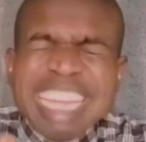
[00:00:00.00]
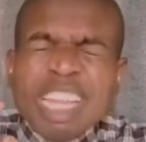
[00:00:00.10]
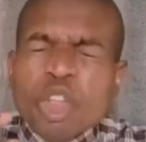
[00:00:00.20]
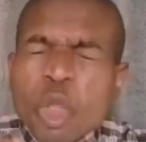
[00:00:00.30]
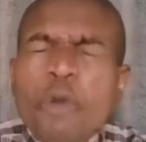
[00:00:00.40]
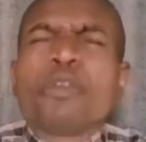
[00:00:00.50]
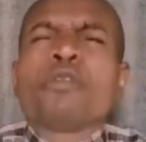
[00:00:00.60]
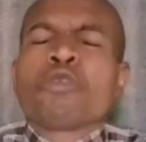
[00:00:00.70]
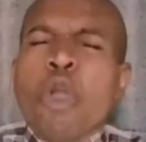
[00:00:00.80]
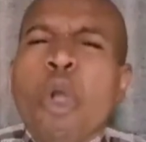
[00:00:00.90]
the love
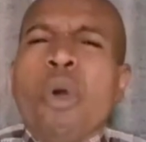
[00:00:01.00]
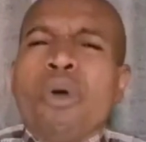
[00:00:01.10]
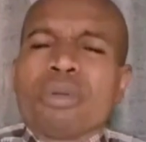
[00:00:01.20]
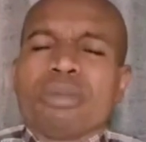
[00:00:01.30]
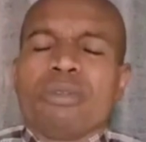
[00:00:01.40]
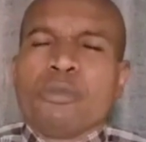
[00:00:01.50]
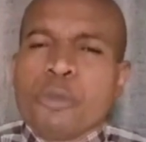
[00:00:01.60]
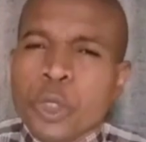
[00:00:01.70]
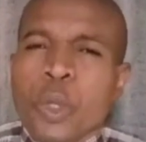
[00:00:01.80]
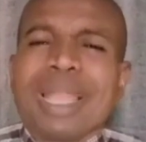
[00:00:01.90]
of God
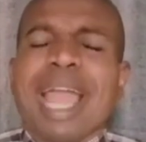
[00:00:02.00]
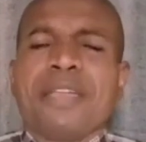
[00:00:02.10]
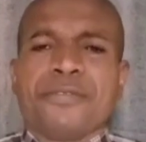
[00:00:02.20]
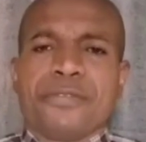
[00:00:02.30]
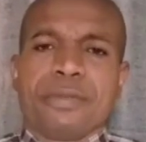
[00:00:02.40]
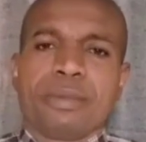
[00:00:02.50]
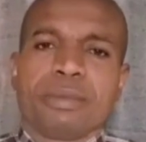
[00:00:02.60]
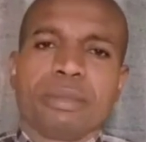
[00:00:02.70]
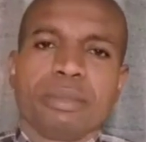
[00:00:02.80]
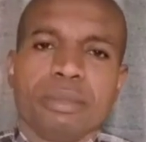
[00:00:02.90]
for your life.
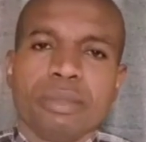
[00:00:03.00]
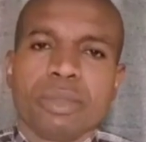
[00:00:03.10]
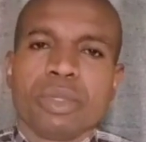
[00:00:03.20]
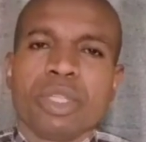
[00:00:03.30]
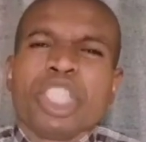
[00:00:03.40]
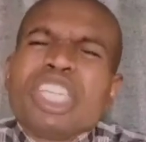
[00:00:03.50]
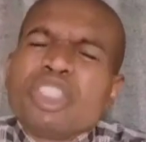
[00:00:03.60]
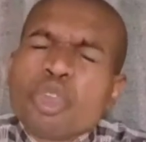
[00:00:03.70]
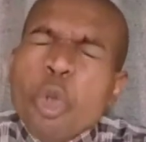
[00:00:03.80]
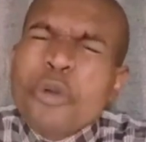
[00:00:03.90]

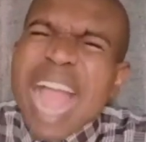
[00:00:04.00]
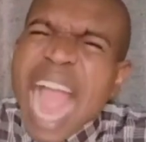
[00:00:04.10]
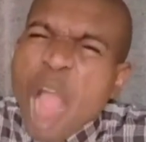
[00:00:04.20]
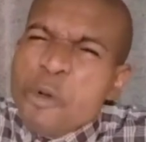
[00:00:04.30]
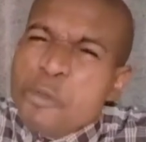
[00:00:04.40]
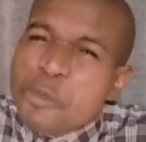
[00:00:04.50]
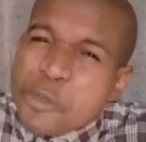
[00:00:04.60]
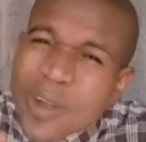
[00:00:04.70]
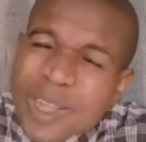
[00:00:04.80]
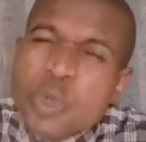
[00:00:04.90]
Discover how
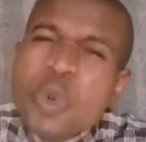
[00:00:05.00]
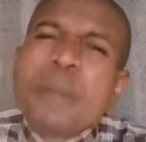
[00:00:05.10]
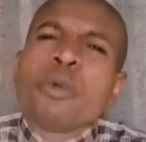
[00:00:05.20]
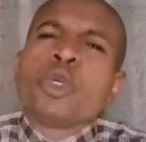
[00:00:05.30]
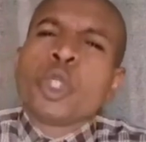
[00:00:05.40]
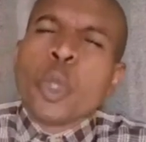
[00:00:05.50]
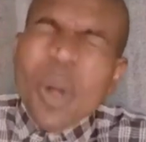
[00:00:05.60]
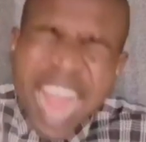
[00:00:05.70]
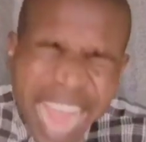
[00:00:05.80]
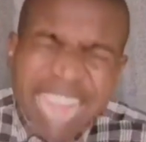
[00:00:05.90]
valuable
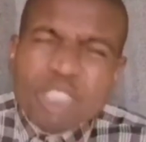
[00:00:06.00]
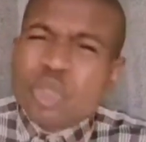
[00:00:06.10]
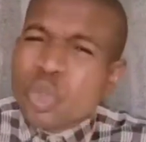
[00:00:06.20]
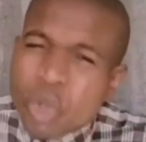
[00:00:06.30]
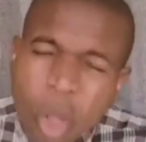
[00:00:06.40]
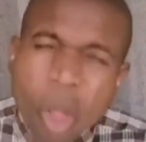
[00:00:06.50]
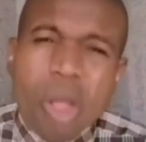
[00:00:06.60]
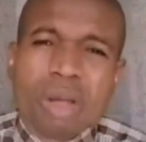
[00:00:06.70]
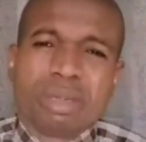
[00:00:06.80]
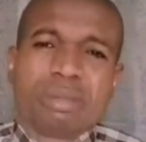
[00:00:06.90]
you are to
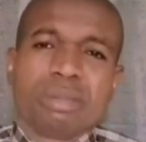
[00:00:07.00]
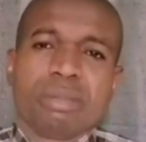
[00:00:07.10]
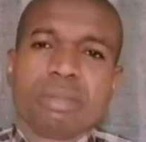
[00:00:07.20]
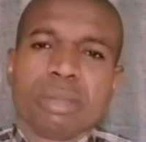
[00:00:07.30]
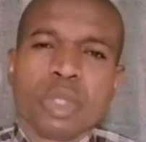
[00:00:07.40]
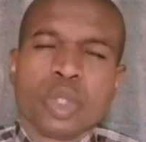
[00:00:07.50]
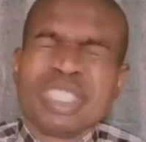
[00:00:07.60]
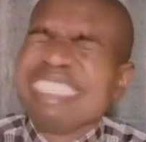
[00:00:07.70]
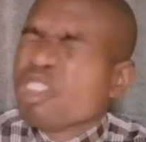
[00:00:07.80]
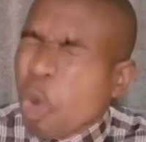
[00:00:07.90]
God.
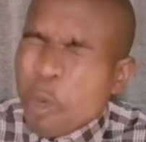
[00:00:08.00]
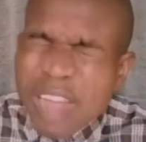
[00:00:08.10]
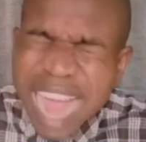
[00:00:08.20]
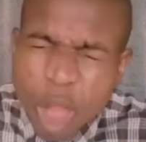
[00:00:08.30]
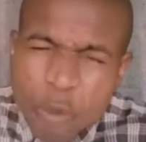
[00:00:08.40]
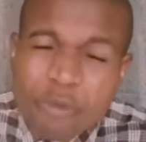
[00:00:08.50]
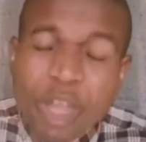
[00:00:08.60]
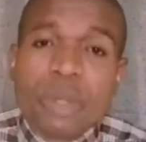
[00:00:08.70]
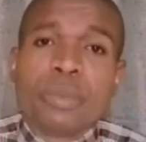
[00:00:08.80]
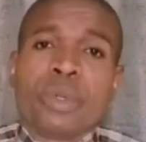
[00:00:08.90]
Discover how
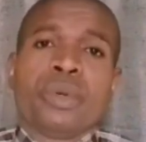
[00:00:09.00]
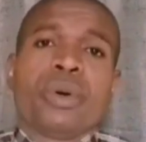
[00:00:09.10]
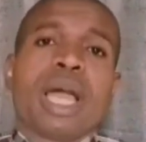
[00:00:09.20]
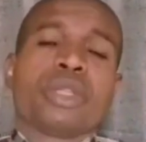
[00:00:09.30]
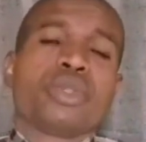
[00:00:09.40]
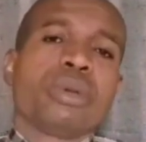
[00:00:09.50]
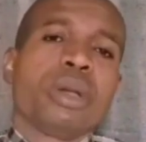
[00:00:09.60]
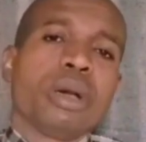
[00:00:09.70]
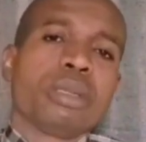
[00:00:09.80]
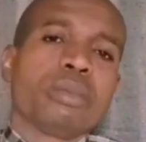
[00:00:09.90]
valuable you are to
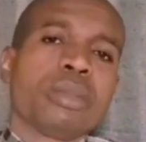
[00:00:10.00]
God.